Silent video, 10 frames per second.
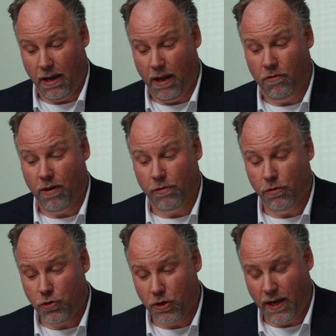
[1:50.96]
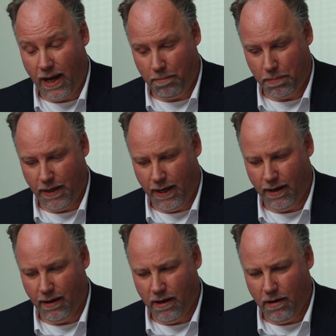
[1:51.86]
revolution
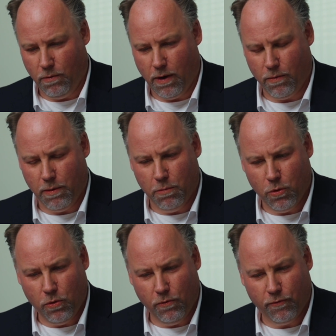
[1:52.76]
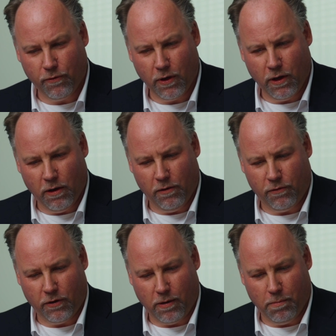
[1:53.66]
happening where we move
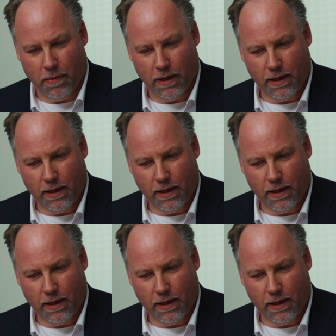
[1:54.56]
from